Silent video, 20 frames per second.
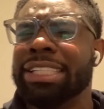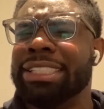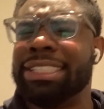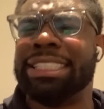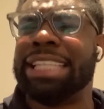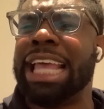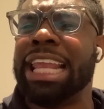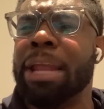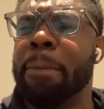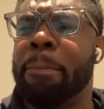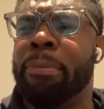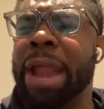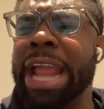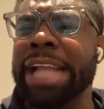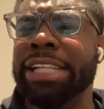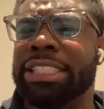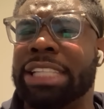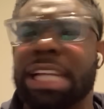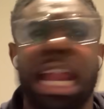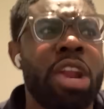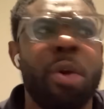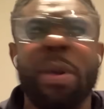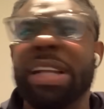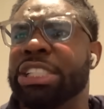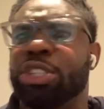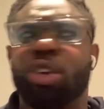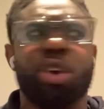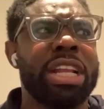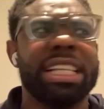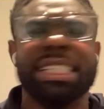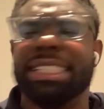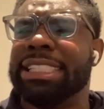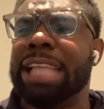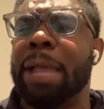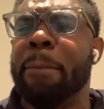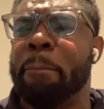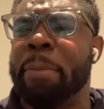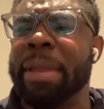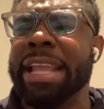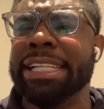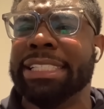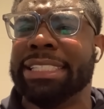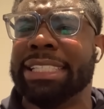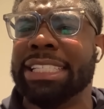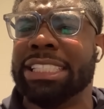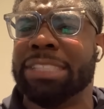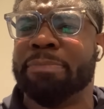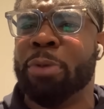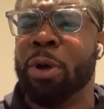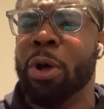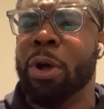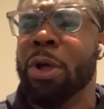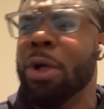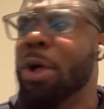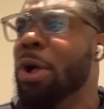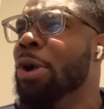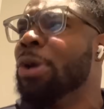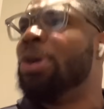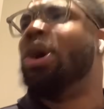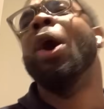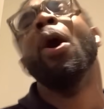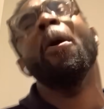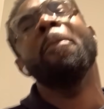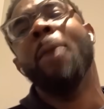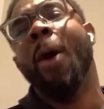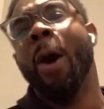celebration? I know he's good at set pieces, but come